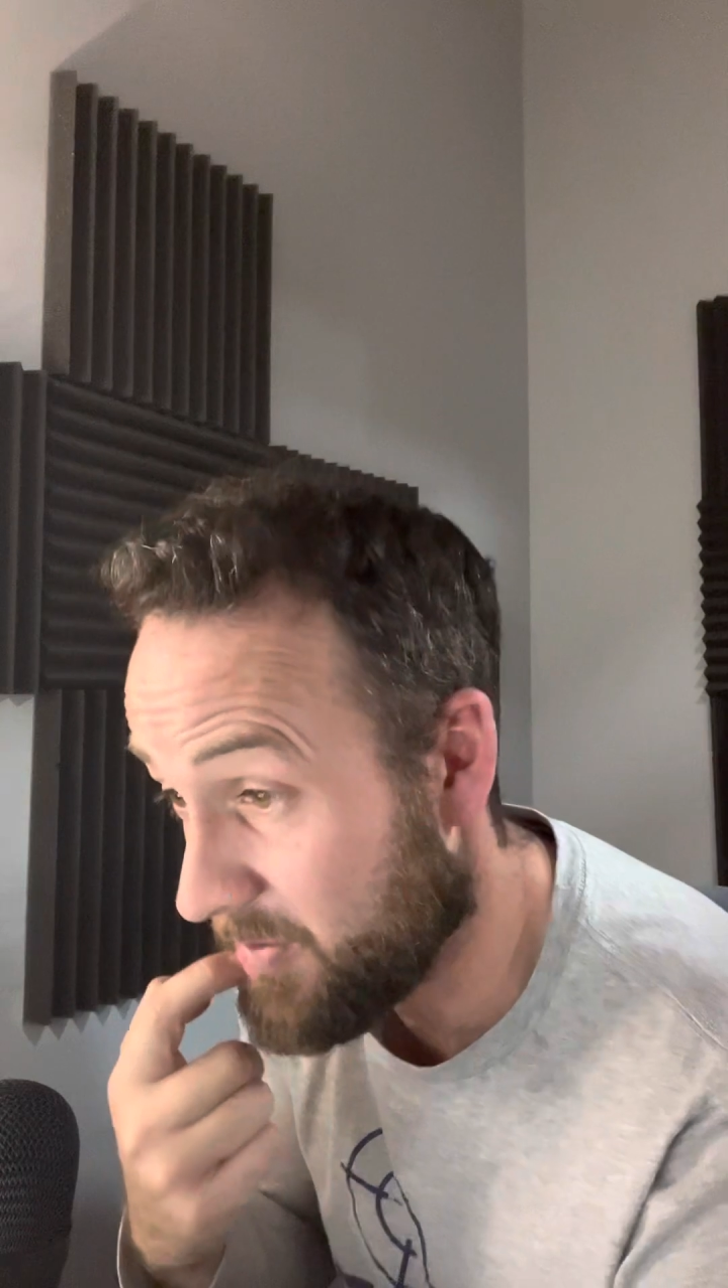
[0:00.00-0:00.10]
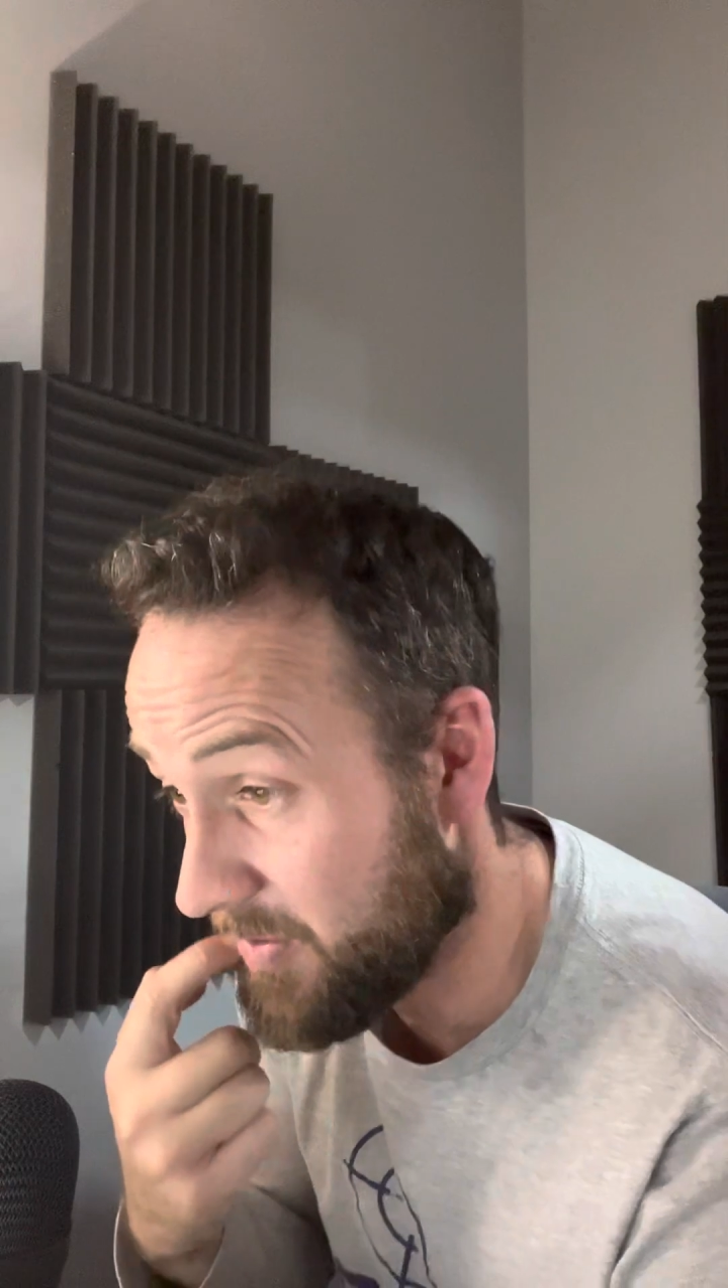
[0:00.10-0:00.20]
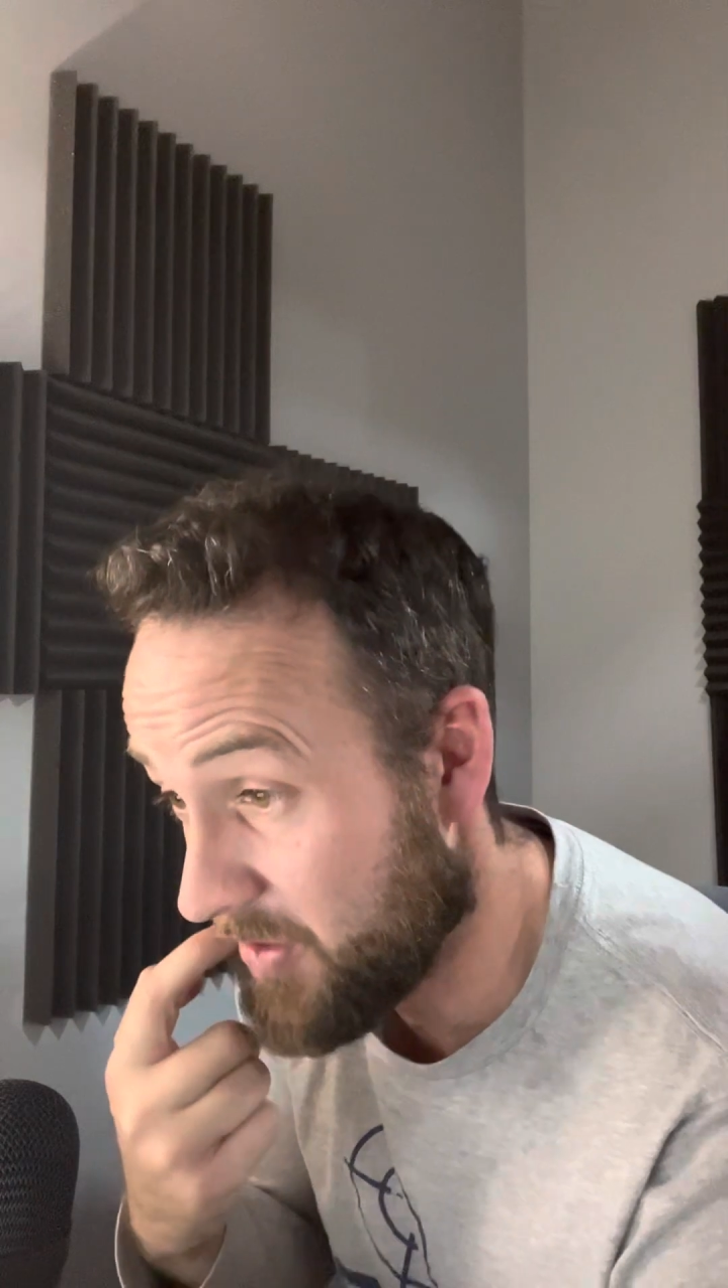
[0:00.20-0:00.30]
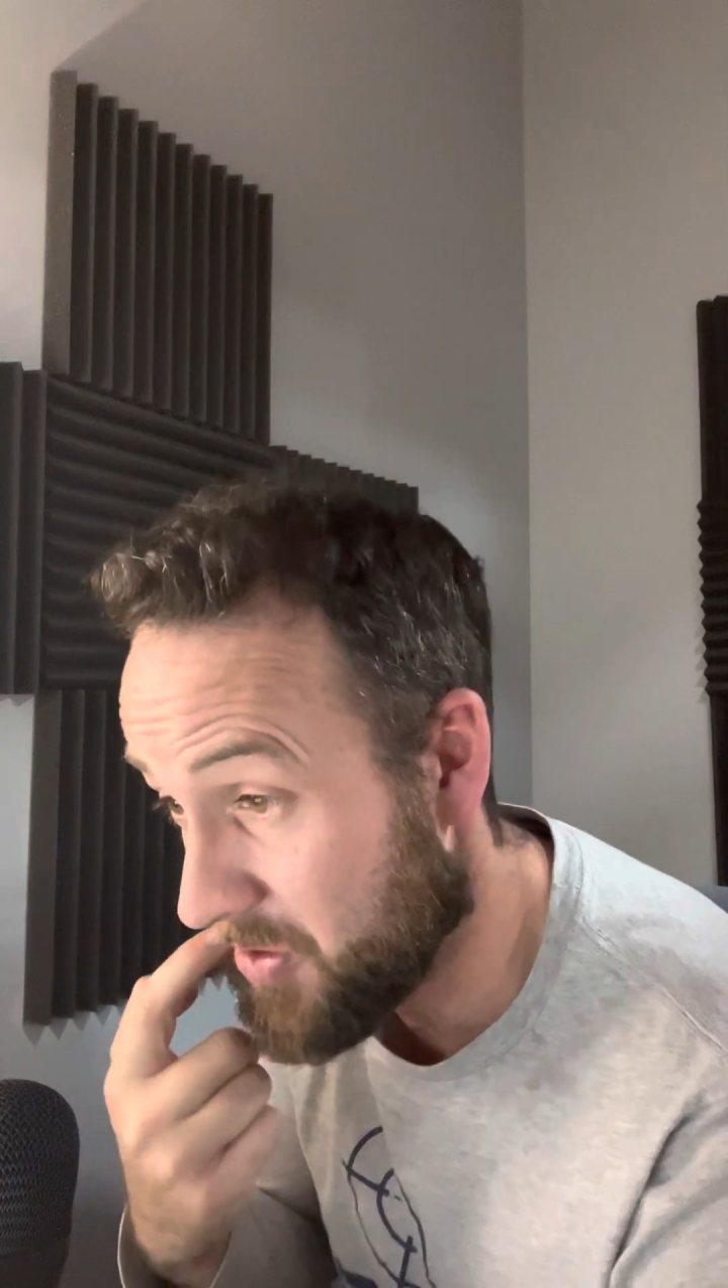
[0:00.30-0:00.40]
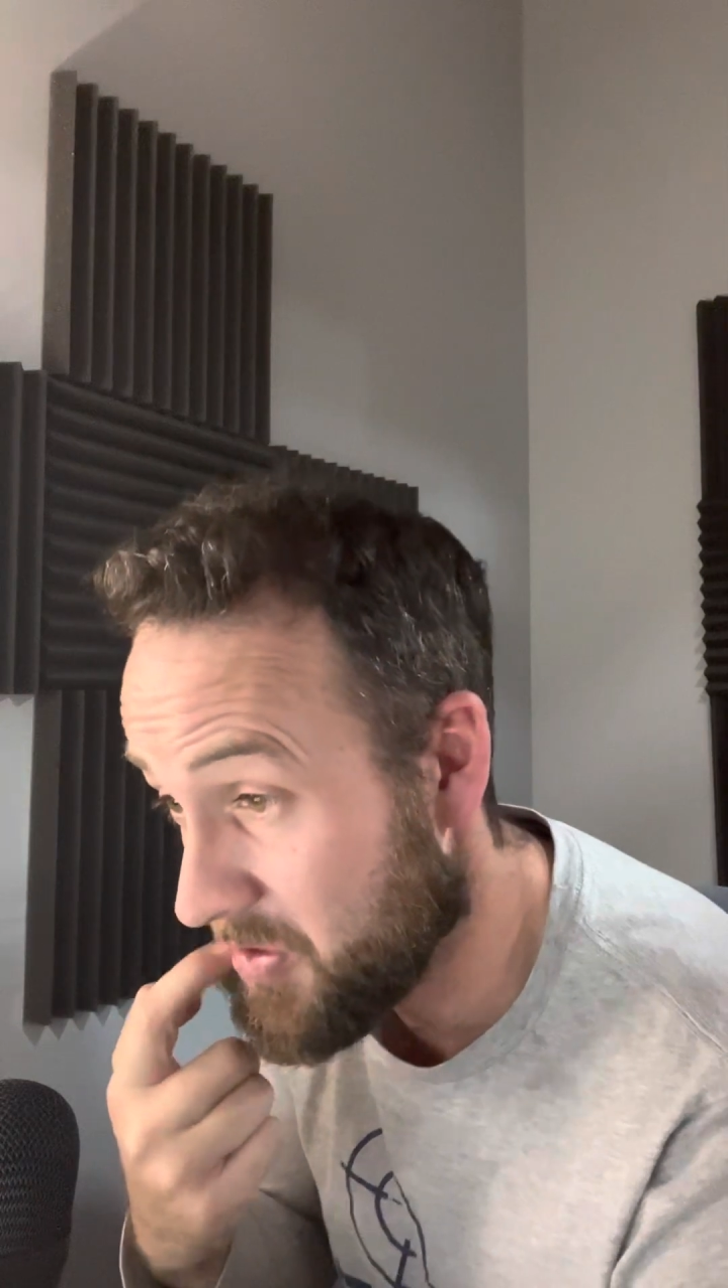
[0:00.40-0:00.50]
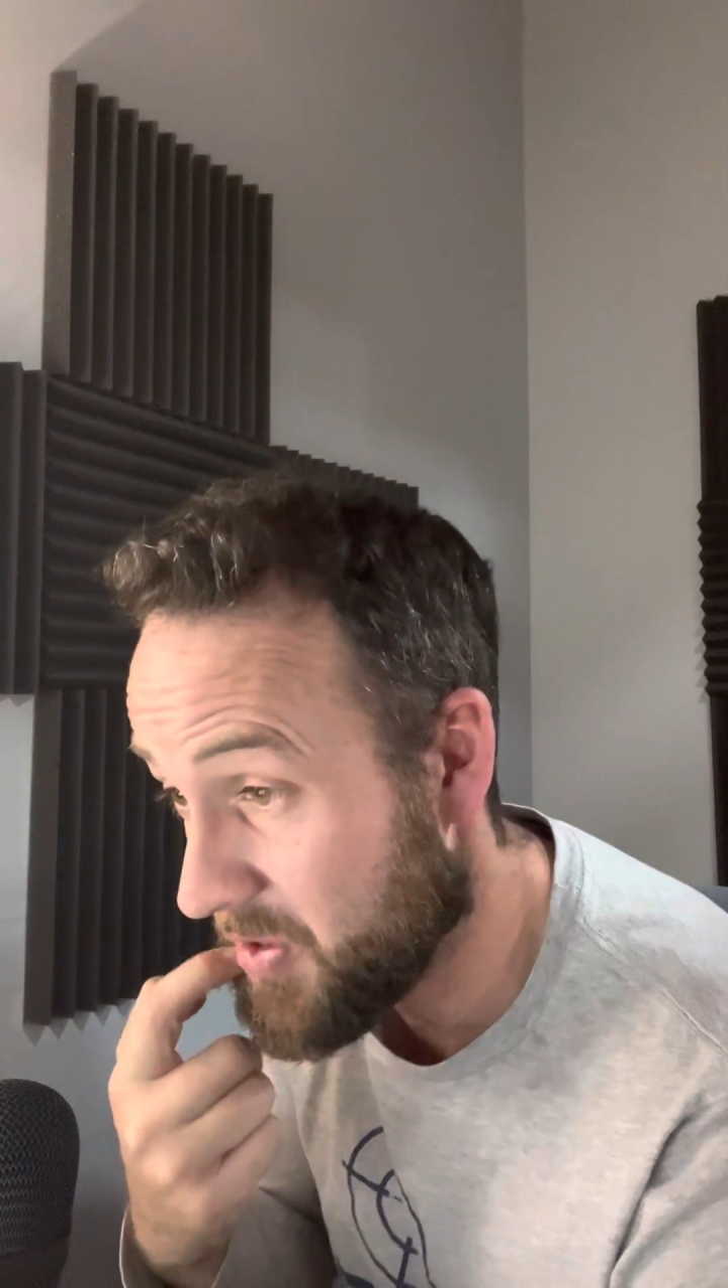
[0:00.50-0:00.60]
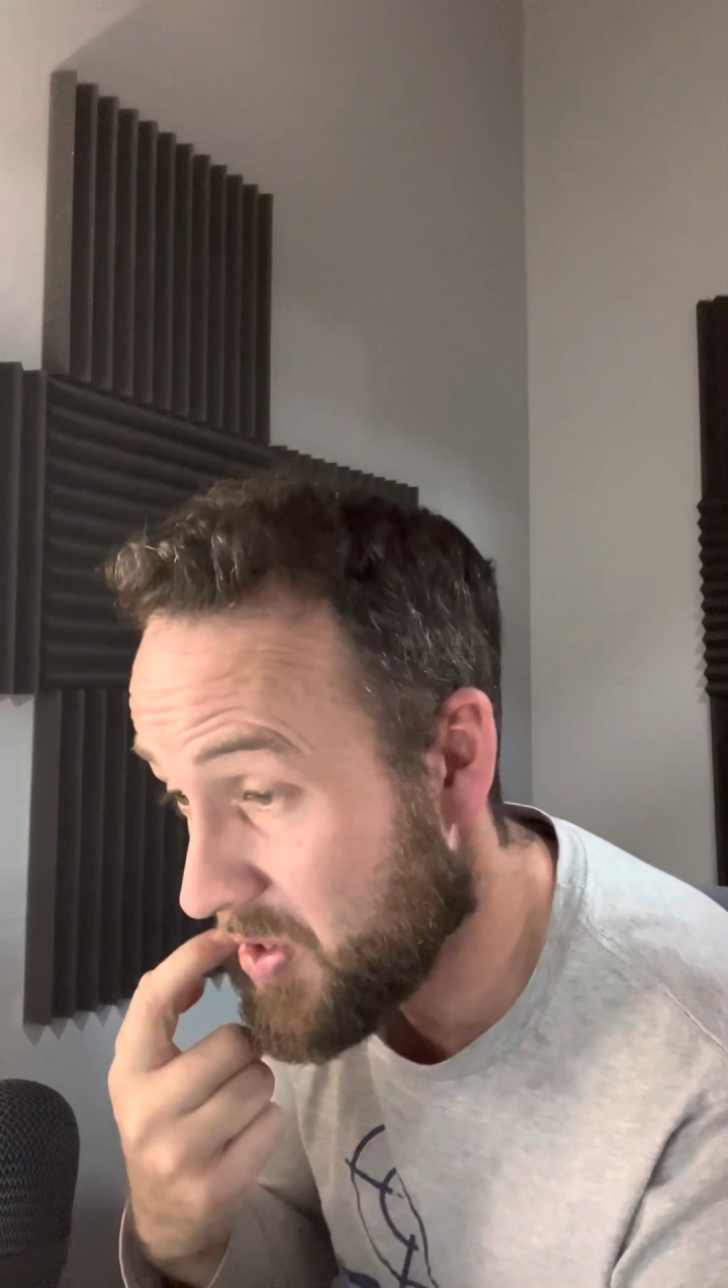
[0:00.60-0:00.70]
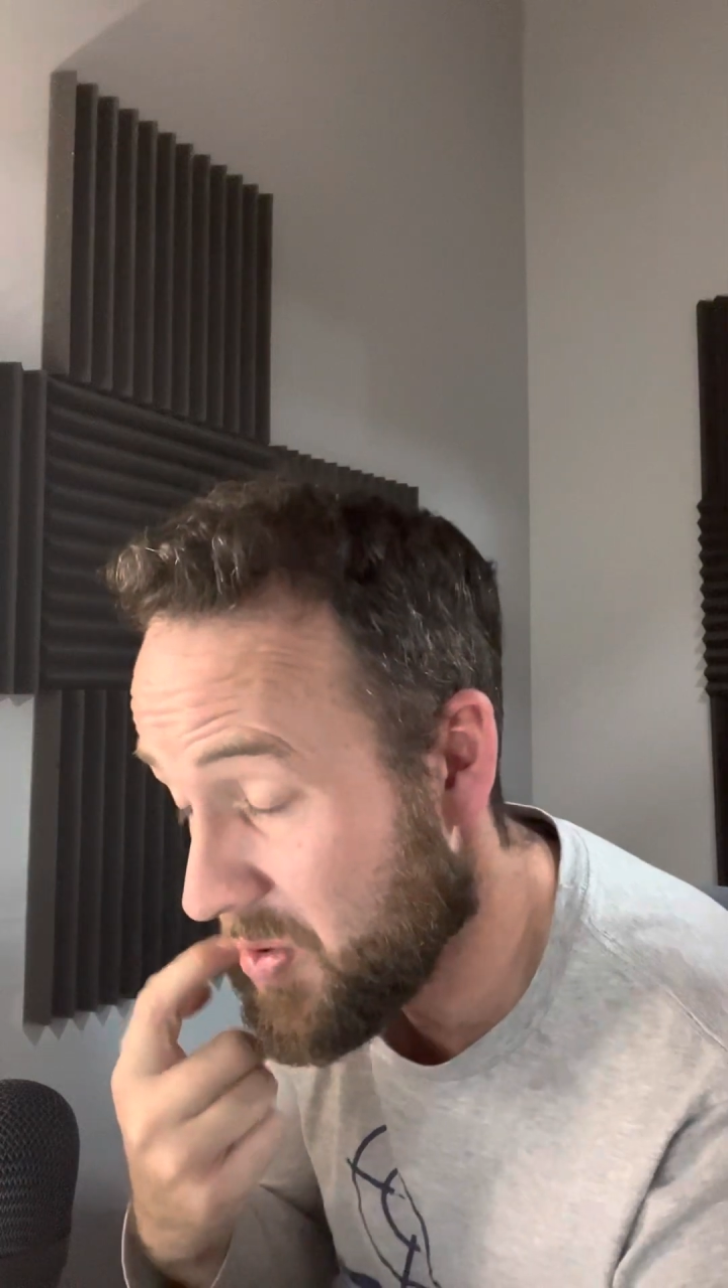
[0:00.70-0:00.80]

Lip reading: reviews,